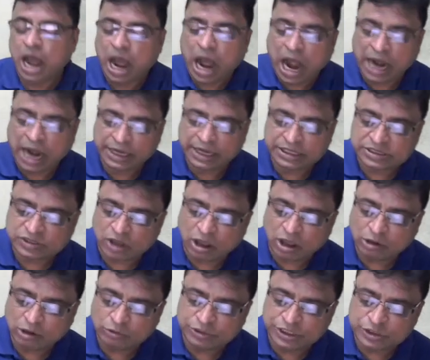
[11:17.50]
And
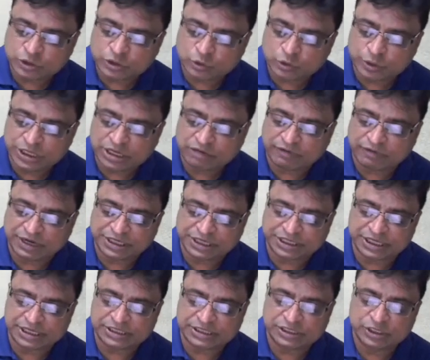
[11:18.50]
solve these two
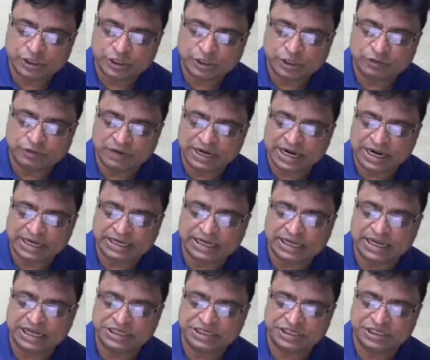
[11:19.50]
equations, you will get
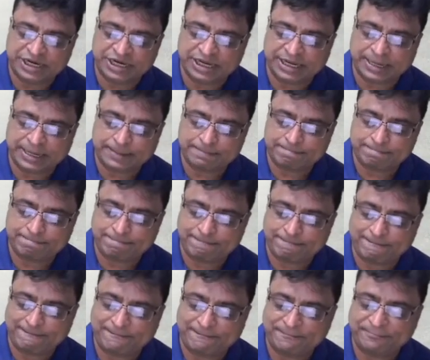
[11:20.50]
H and K.
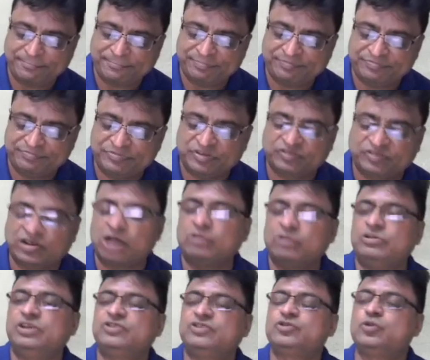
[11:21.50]

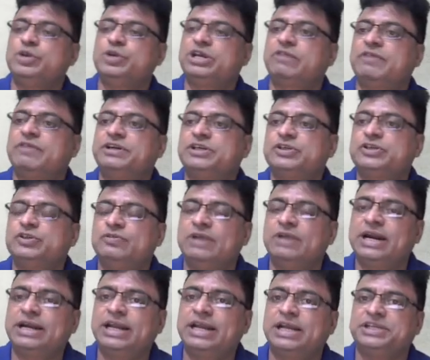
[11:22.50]
Solve these two equations, you will
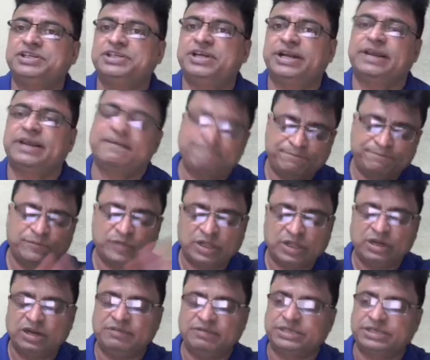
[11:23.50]
get H and K.
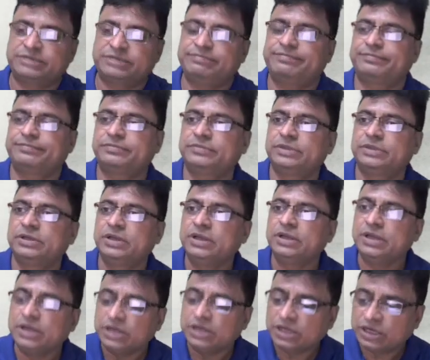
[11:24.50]
Leave it.
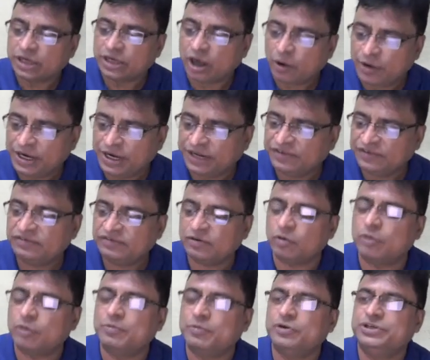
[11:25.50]
Now it is
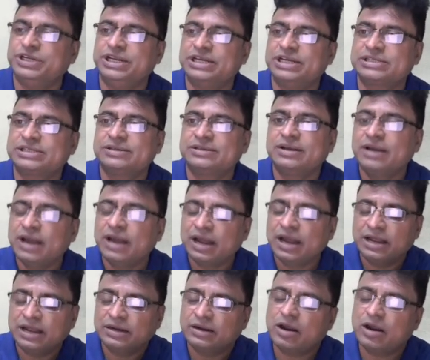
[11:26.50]
homogeneous.
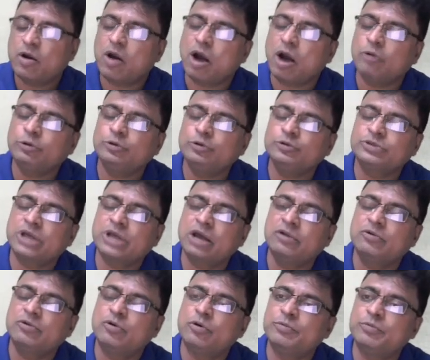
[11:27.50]
Now how to
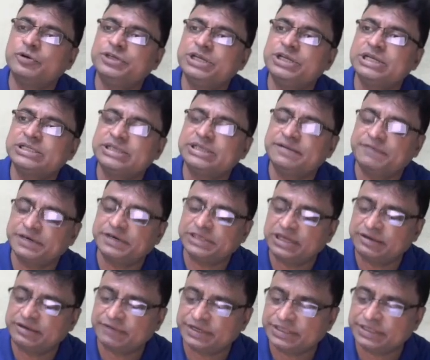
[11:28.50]
solve homogeneous
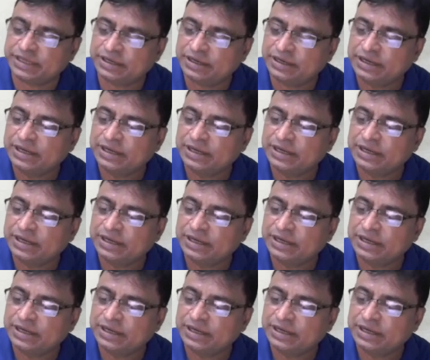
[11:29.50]
differential equation?